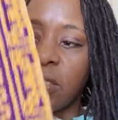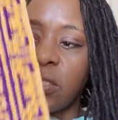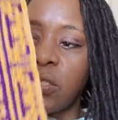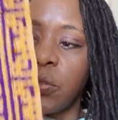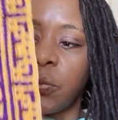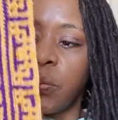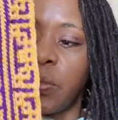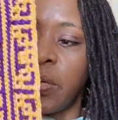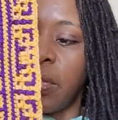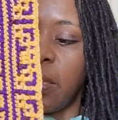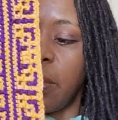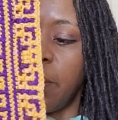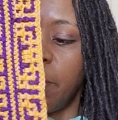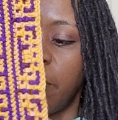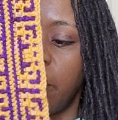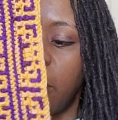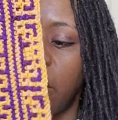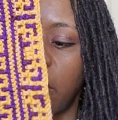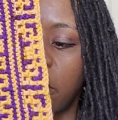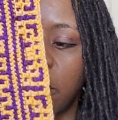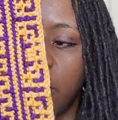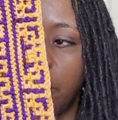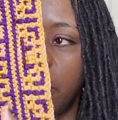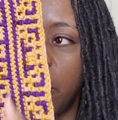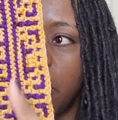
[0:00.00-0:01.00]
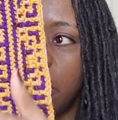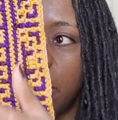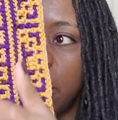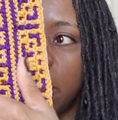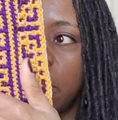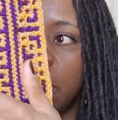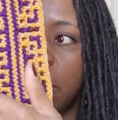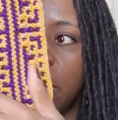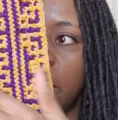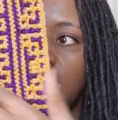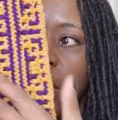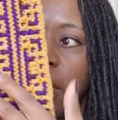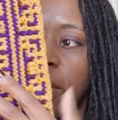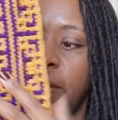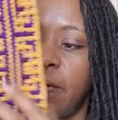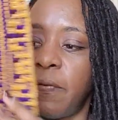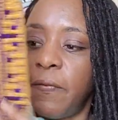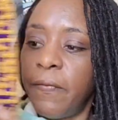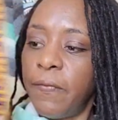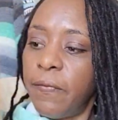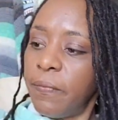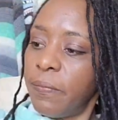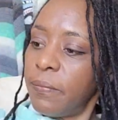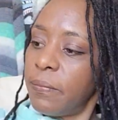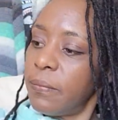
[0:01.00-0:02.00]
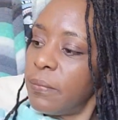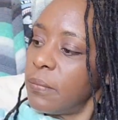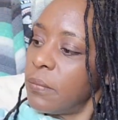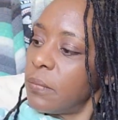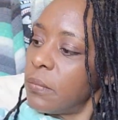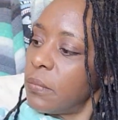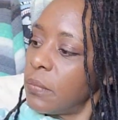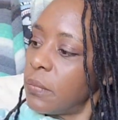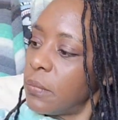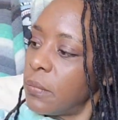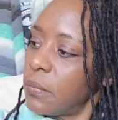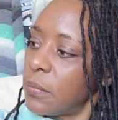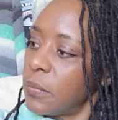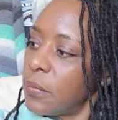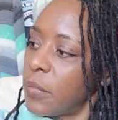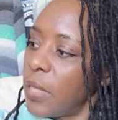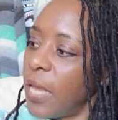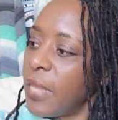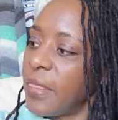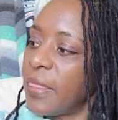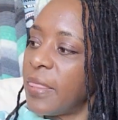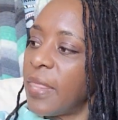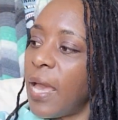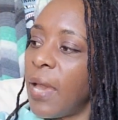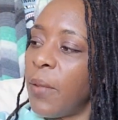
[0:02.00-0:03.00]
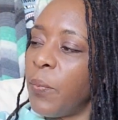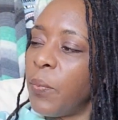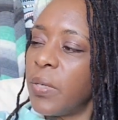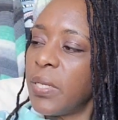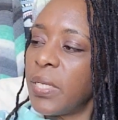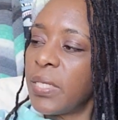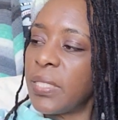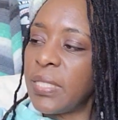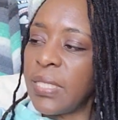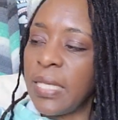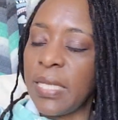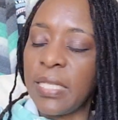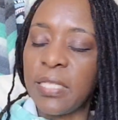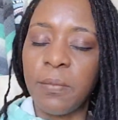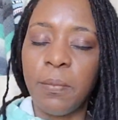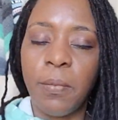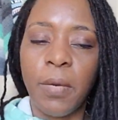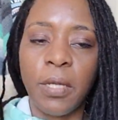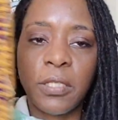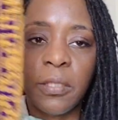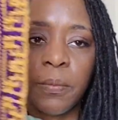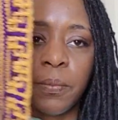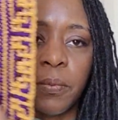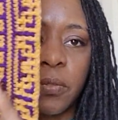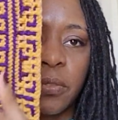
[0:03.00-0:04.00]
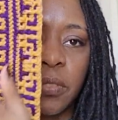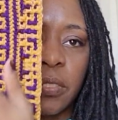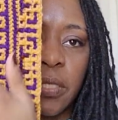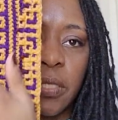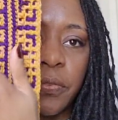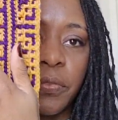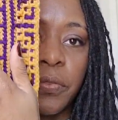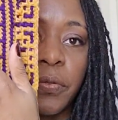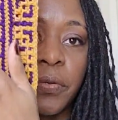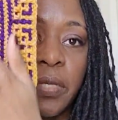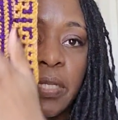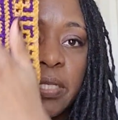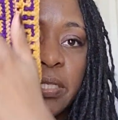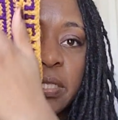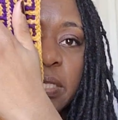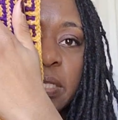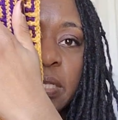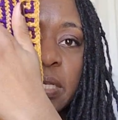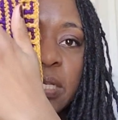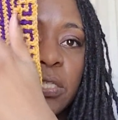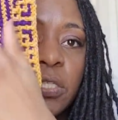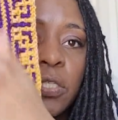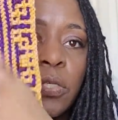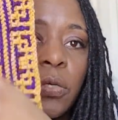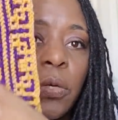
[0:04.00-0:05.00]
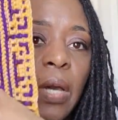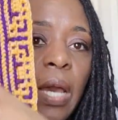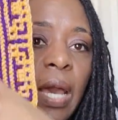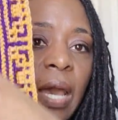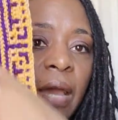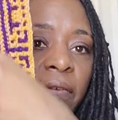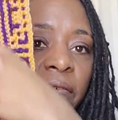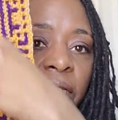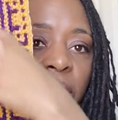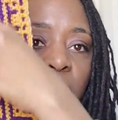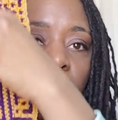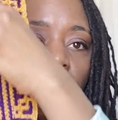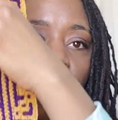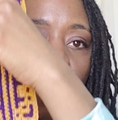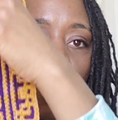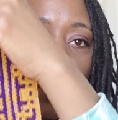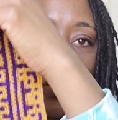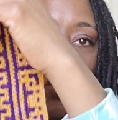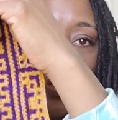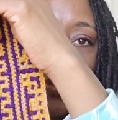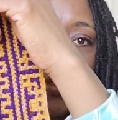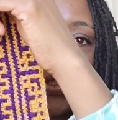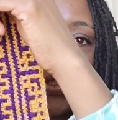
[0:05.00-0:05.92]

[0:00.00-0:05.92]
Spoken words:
do it in multiples of, I want to say it's multiples of 36. So however long you